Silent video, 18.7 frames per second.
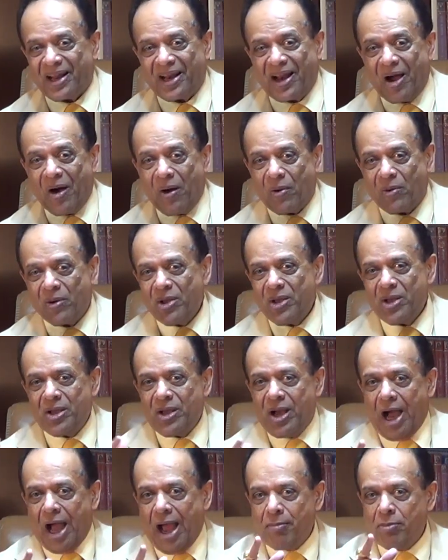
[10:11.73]
No.
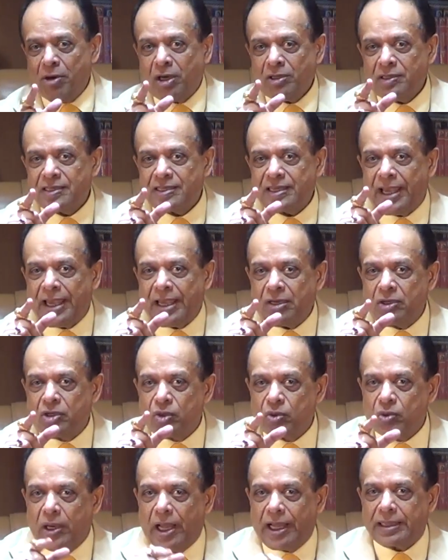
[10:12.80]
I'm not saying
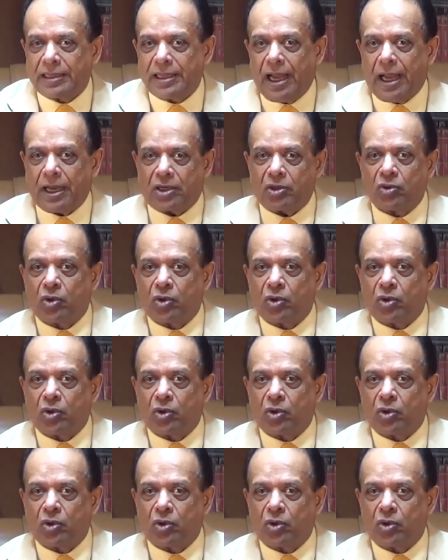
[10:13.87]
do like that.